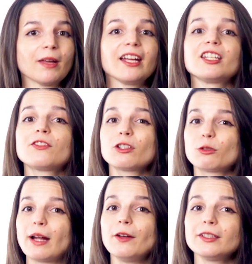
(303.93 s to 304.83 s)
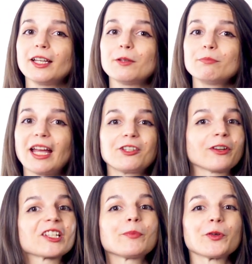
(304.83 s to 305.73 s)
And if you're around them and you're
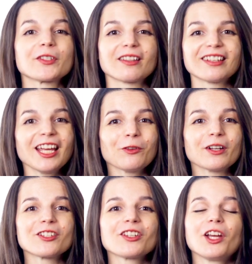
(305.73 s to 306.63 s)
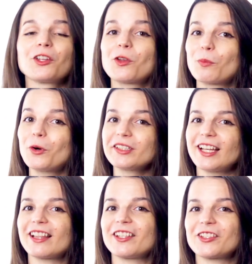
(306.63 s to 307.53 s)
exposed to the language, you're more
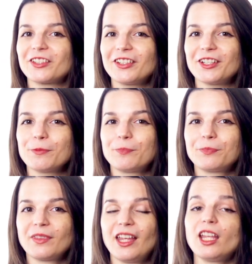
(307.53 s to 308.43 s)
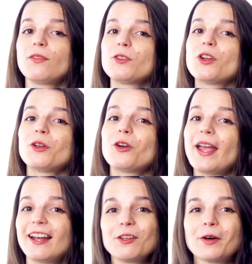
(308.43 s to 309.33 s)
likely to learn. If you don't know
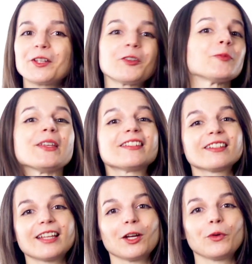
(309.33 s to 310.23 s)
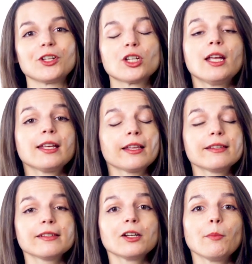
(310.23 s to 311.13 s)
anyone who speaks the language,
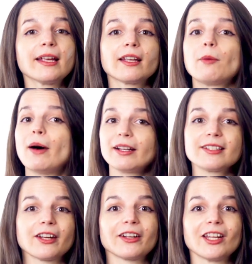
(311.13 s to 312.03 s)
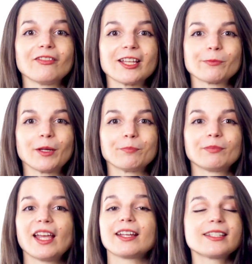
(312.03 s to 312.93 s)
consider making a monetary investment,
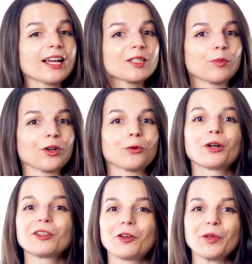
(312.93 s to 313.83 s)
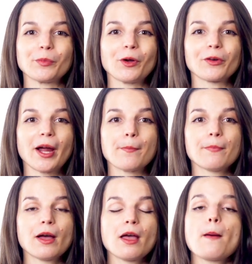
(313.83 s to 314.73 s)
like a textbook or a learning program.
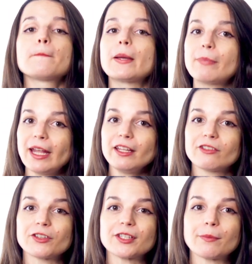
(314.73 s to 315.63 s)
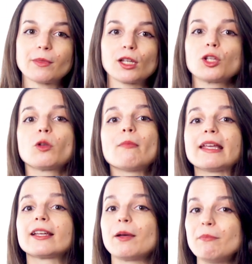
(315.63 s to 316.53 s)
By paying for something, you
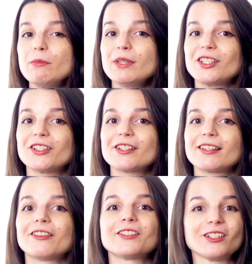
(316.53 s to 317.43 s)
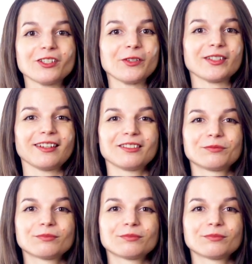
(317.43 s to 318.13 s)
make a commitment to yourself to use it.